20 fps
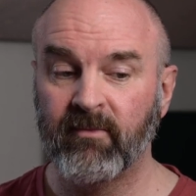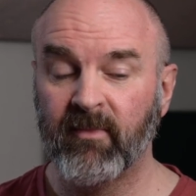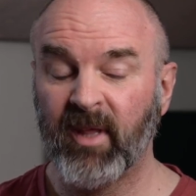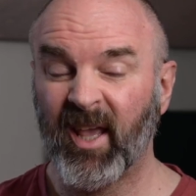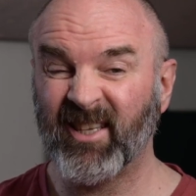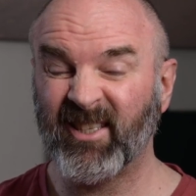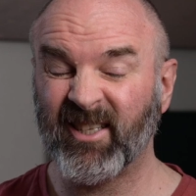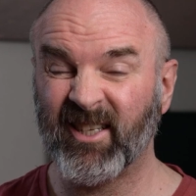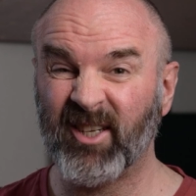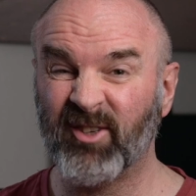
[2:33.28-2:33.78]

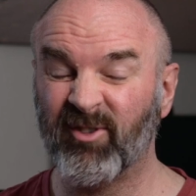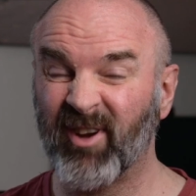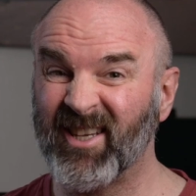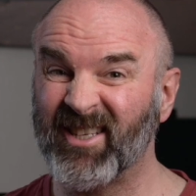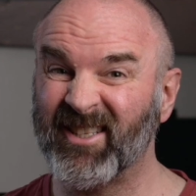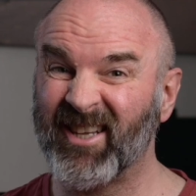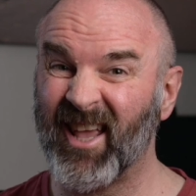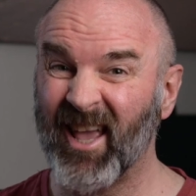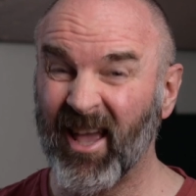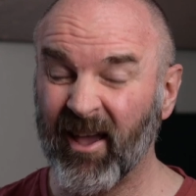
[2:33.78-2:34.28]
Has it
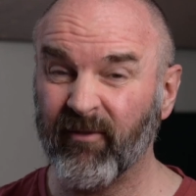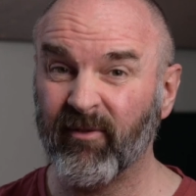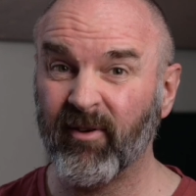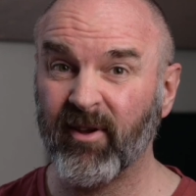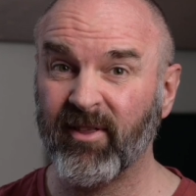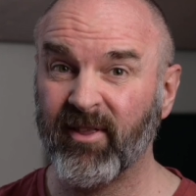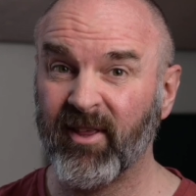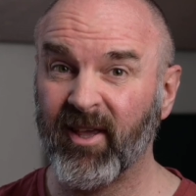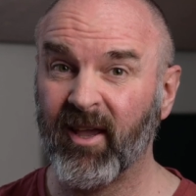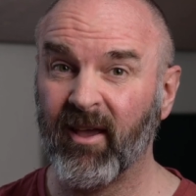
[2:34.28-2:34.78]
addressed
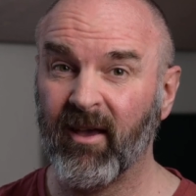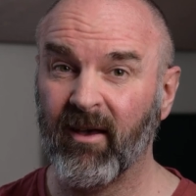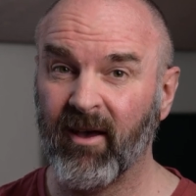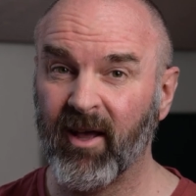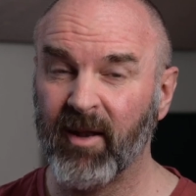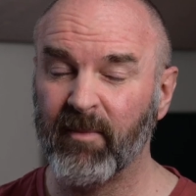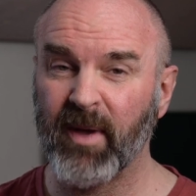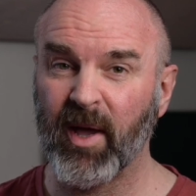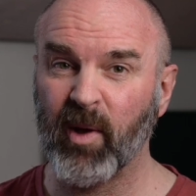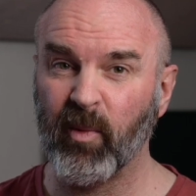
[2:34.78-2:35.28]
everything
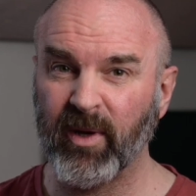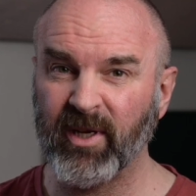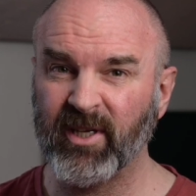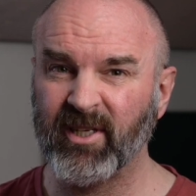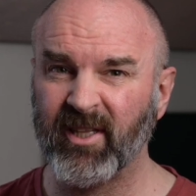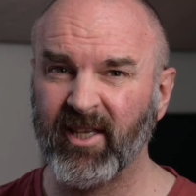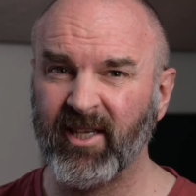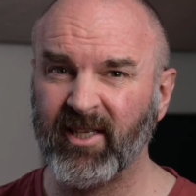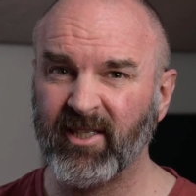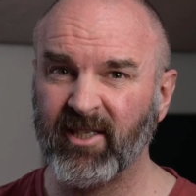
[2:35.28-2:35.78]
on my
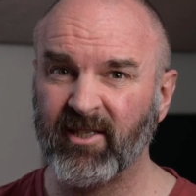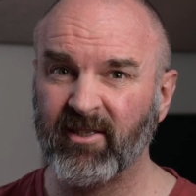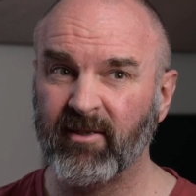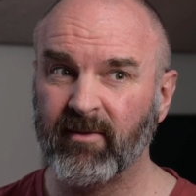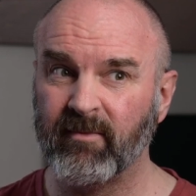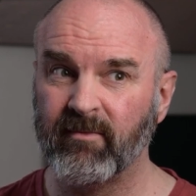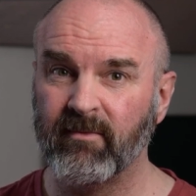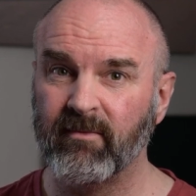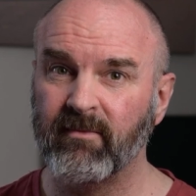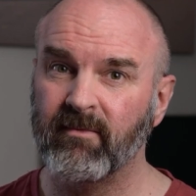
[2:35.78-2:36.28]
wish list?
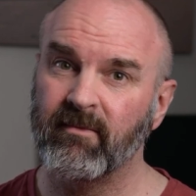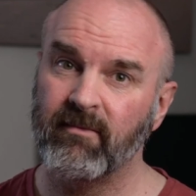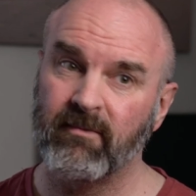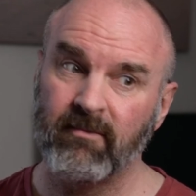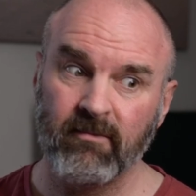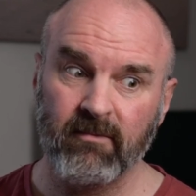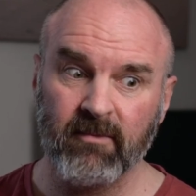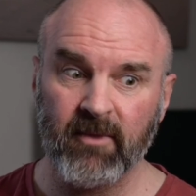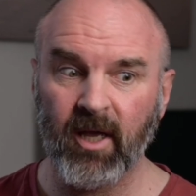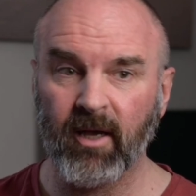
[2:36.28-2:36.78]

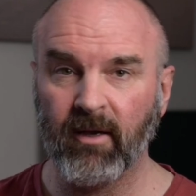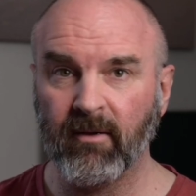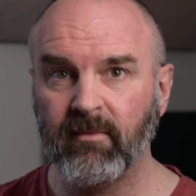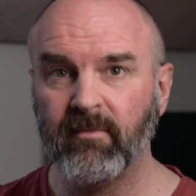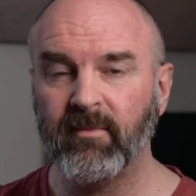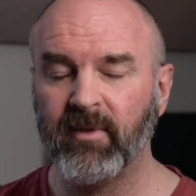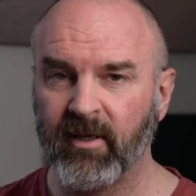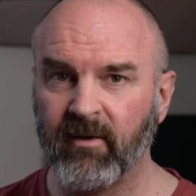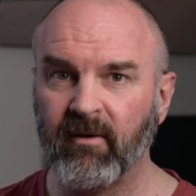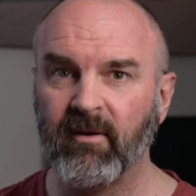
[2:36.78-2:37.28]

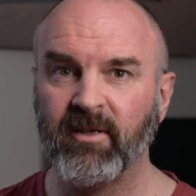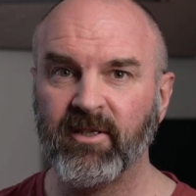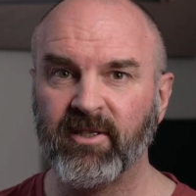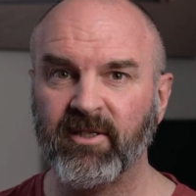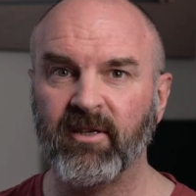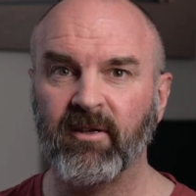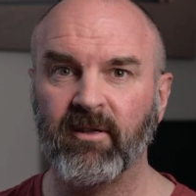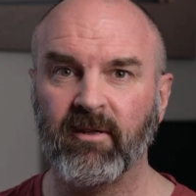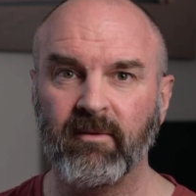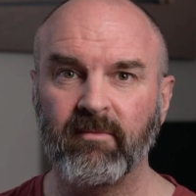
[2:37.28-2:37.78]
No, there are
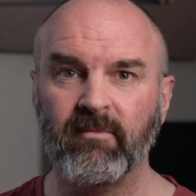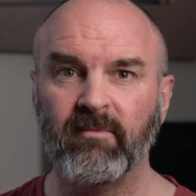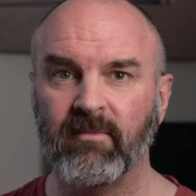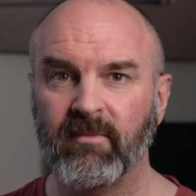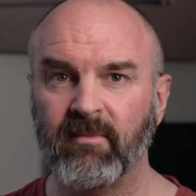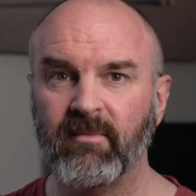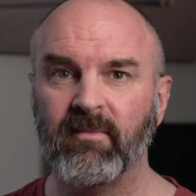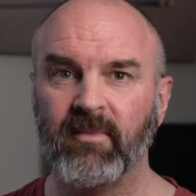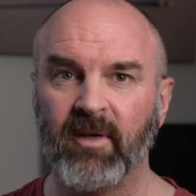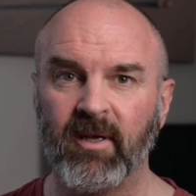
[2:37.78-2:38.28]
still
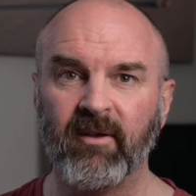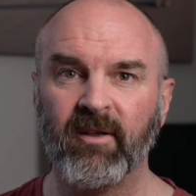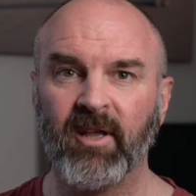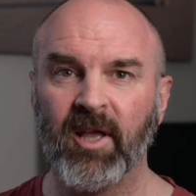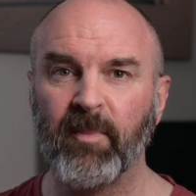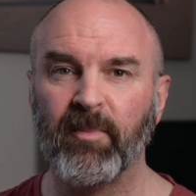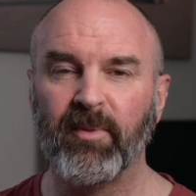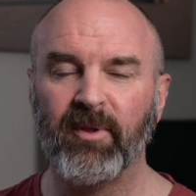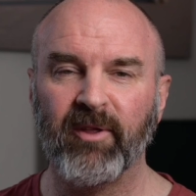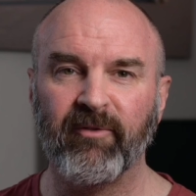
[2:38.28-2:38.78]
a
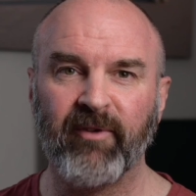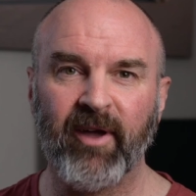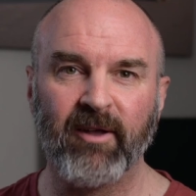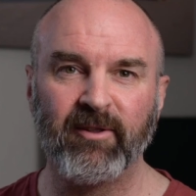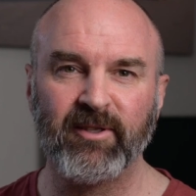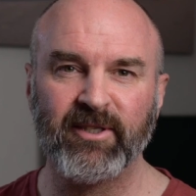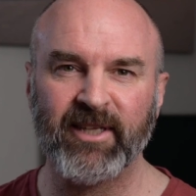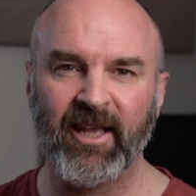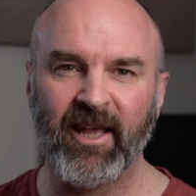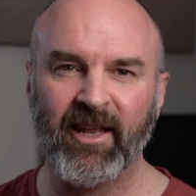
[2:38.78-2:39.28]
couple of
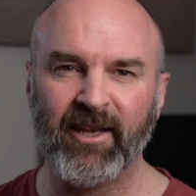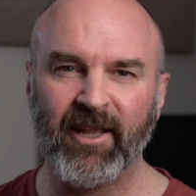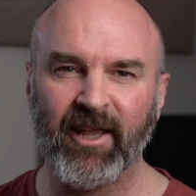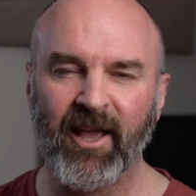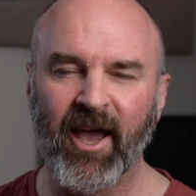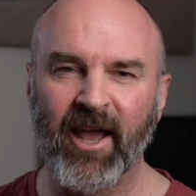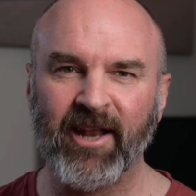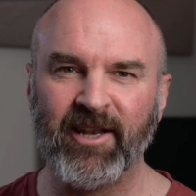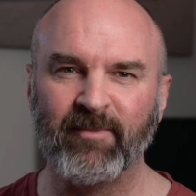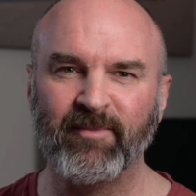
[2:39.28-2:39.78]
outstanding
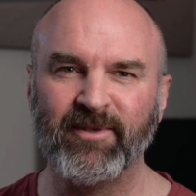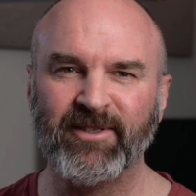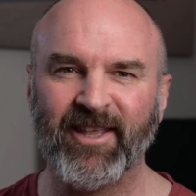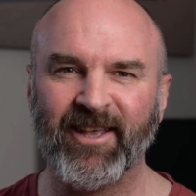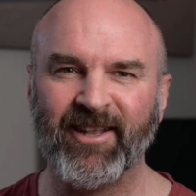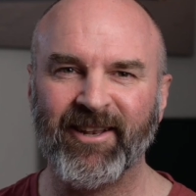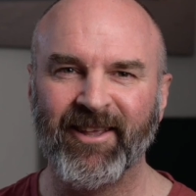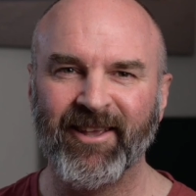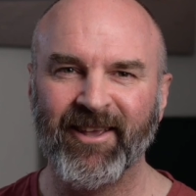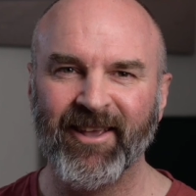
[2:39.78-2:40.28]
items
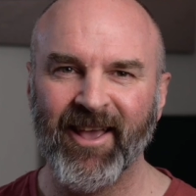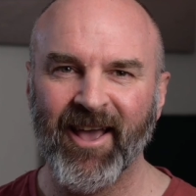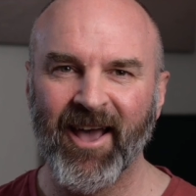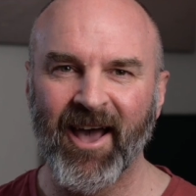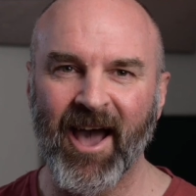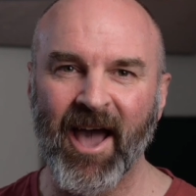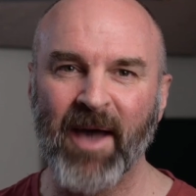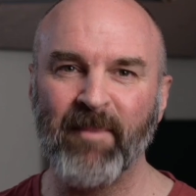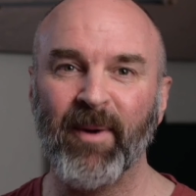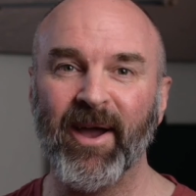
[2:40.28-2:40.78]
that
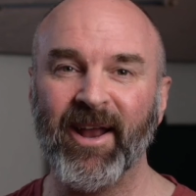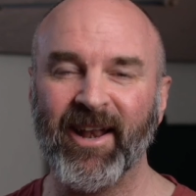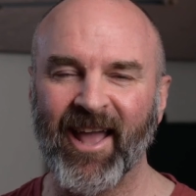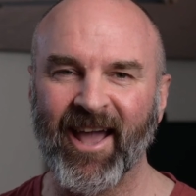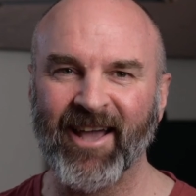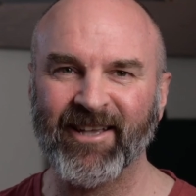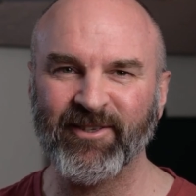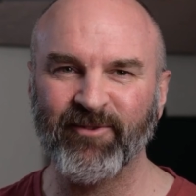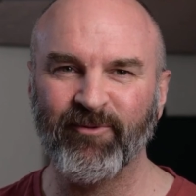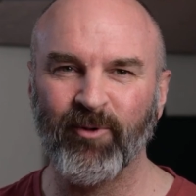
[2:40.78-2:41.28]
I might
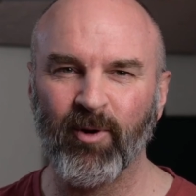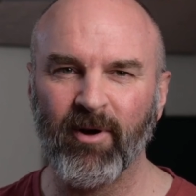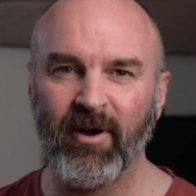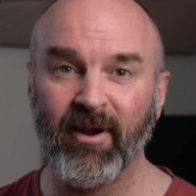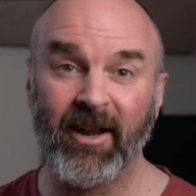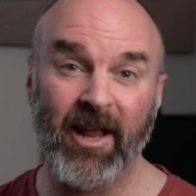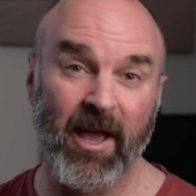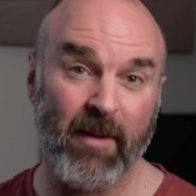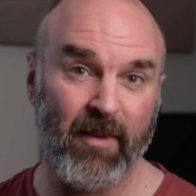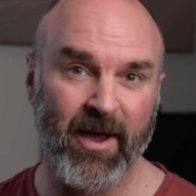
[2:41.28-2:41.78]
ask for
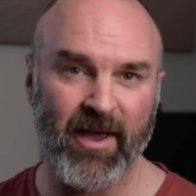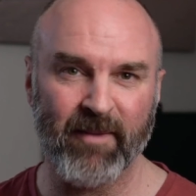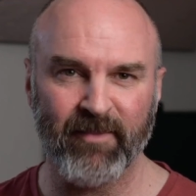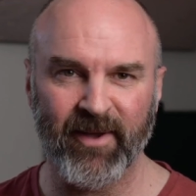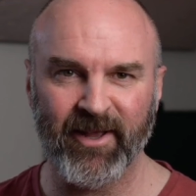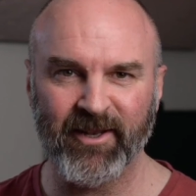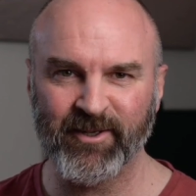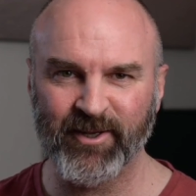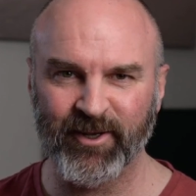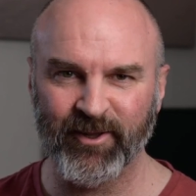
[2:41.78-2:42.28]
and I might
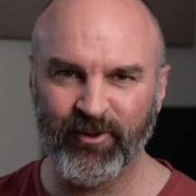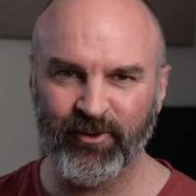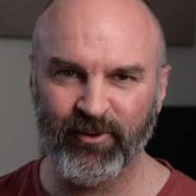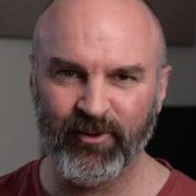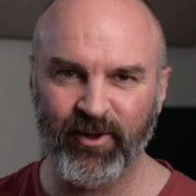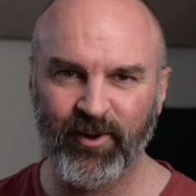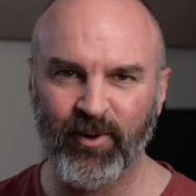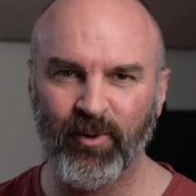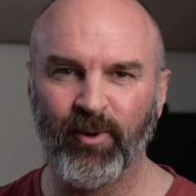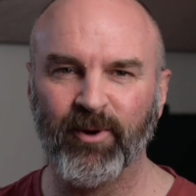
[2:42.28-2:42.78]
mention through
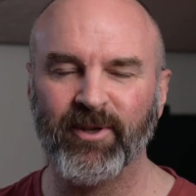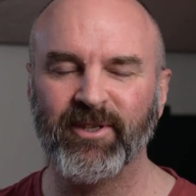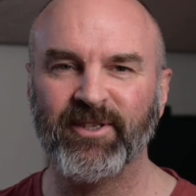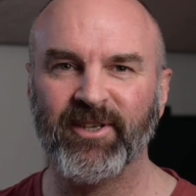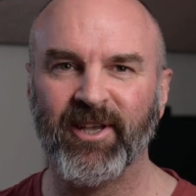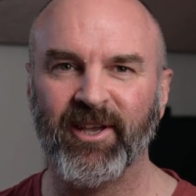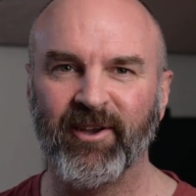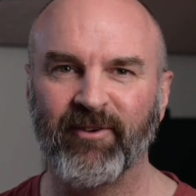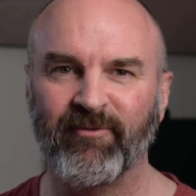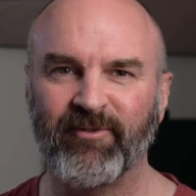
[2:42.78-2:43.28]
the course
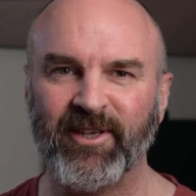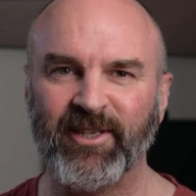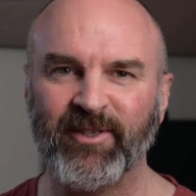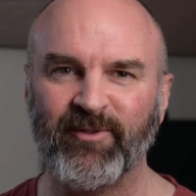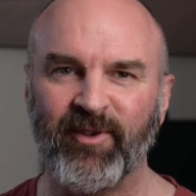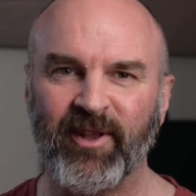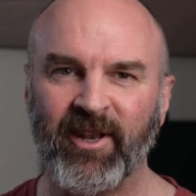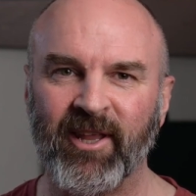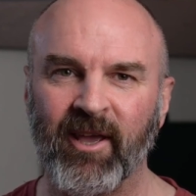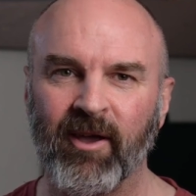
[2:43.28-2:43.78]
of this
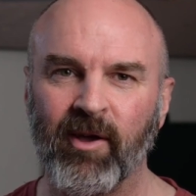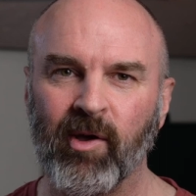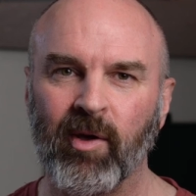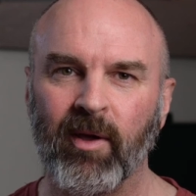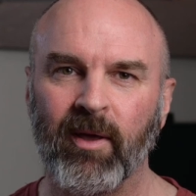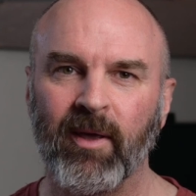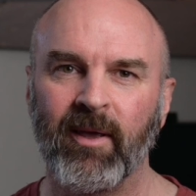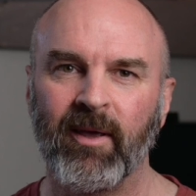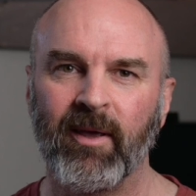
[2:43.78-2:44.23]
video.